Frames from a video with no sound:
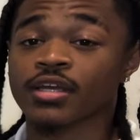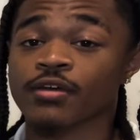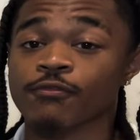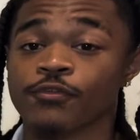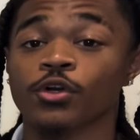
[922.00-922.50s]

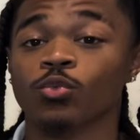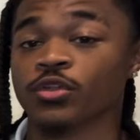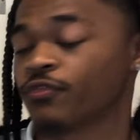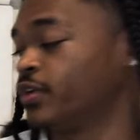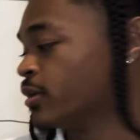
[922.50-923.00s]
and filled
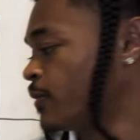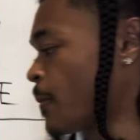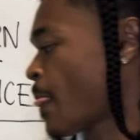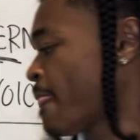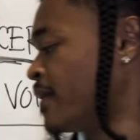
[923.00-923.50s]
with fear.
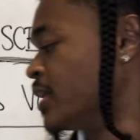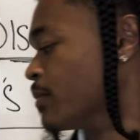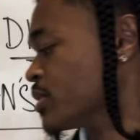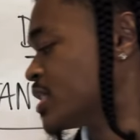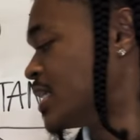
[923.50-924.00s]

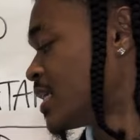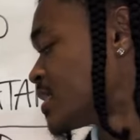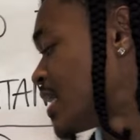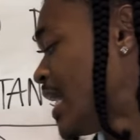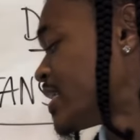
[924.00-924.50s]
Number 6,
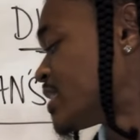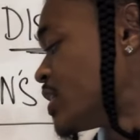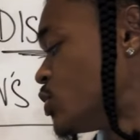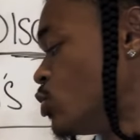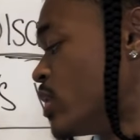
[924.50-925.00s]
God
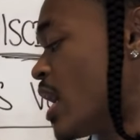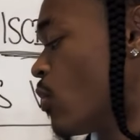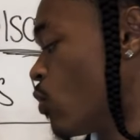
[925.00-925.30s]
says do not